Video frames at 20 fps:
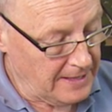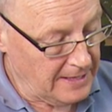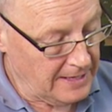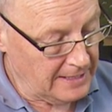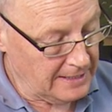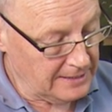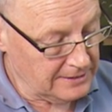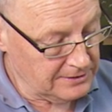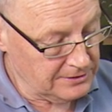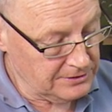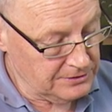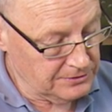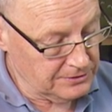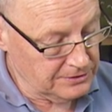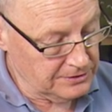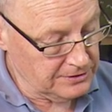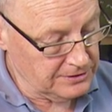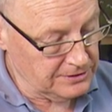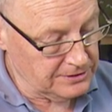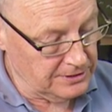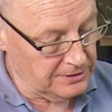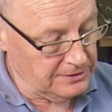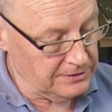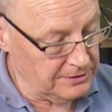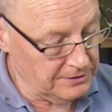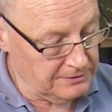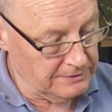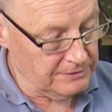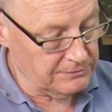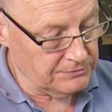and you can
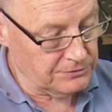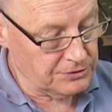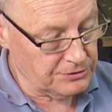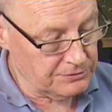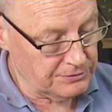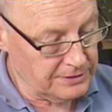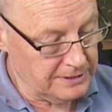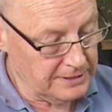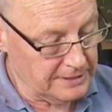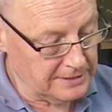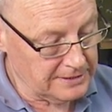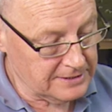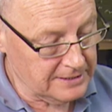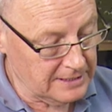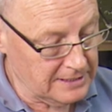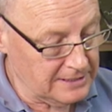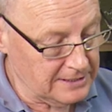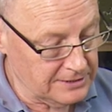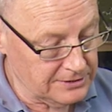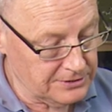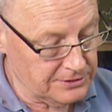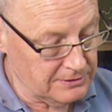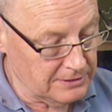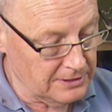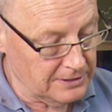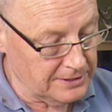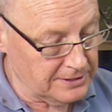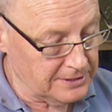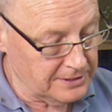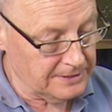design your own tree exactly as you
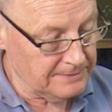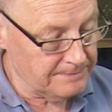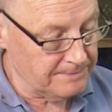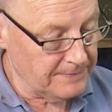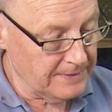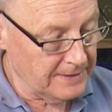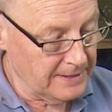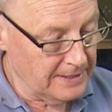like it,